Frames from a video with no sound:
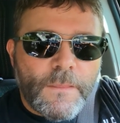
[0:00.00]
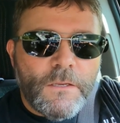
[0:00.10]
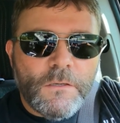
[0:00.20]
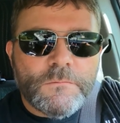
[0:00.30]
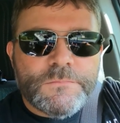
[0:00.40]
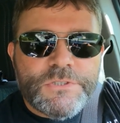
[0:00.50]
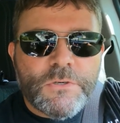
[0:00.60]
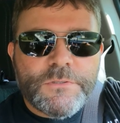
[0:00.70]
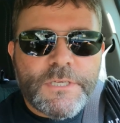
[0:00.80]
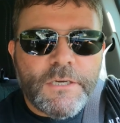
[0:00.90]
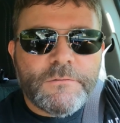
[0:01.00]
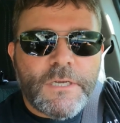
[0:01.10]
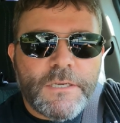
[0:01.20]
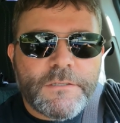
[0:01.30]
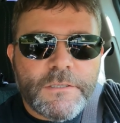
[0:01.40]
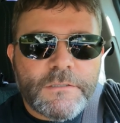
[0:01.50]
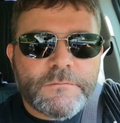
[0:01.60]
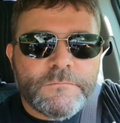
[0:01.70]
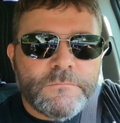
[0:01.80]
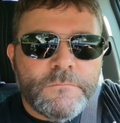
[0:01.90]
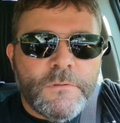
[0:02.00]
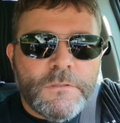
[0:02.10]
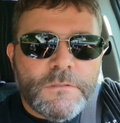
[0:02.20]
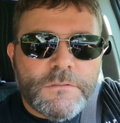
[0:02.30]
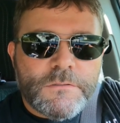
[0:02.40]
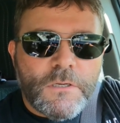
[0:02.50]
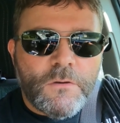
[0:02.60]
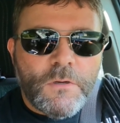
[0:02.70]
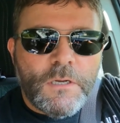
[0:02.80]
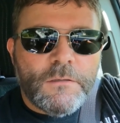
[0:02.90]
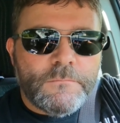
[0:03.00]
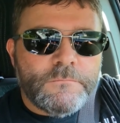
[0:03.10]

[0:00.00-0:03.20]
you know, show and tell kind of thing. So